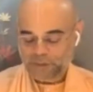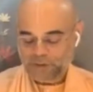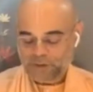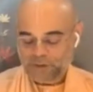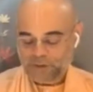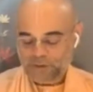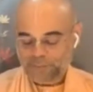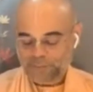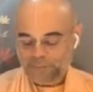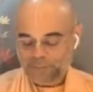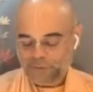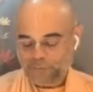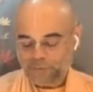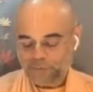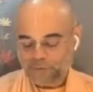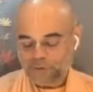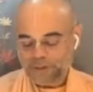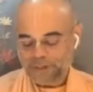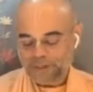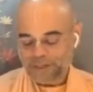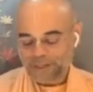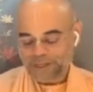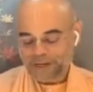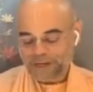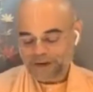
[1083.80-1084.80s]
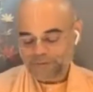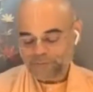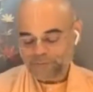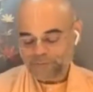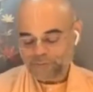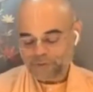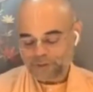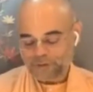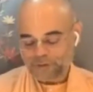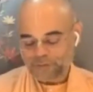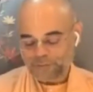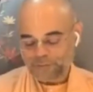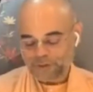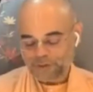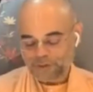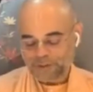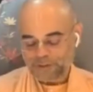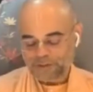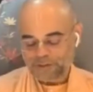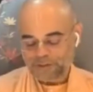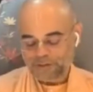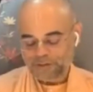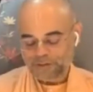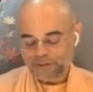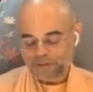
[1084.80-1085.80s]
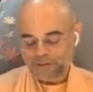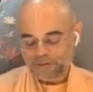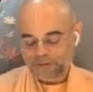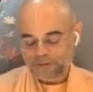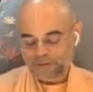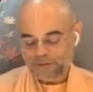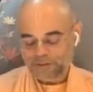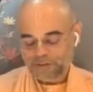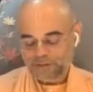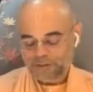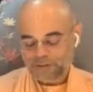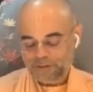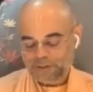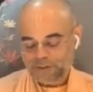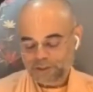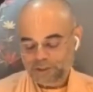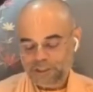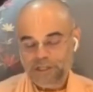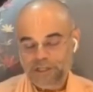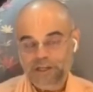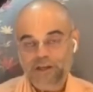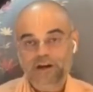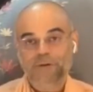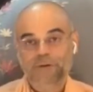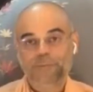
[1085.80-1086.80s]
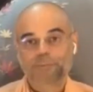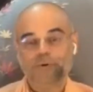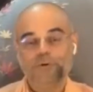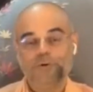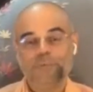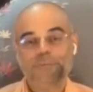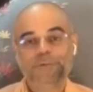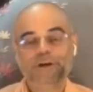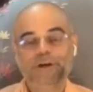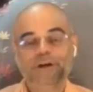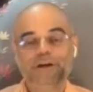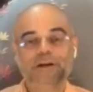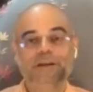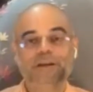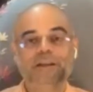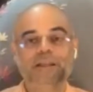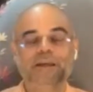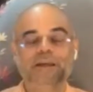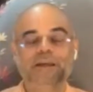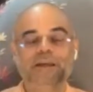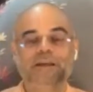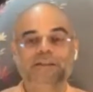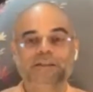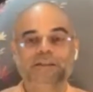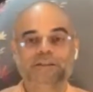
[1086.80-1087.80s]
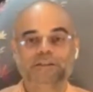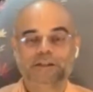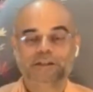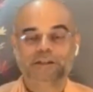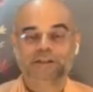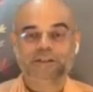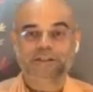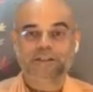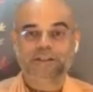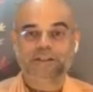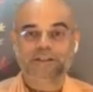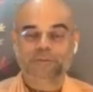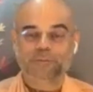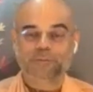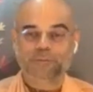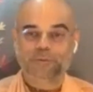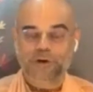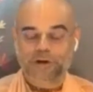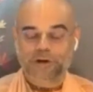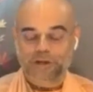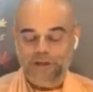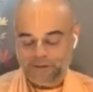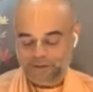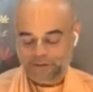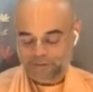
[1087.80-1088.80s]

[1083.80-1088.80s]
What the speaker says: Before he left for the mud, she appropriately instructed the boy